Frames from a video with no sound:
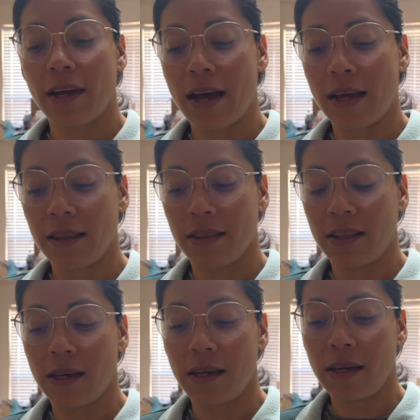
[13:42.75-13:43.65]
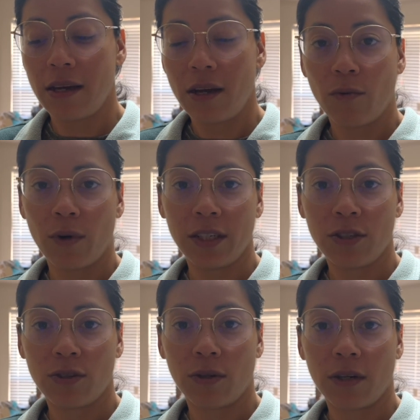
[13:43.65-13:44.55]
at the running
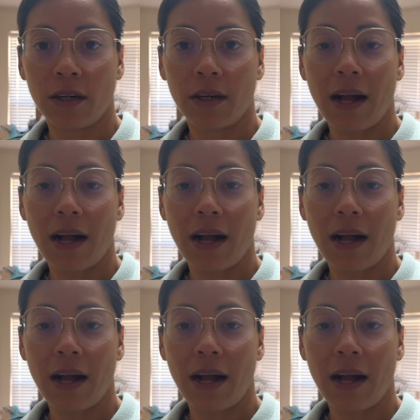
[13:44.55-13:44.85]
store.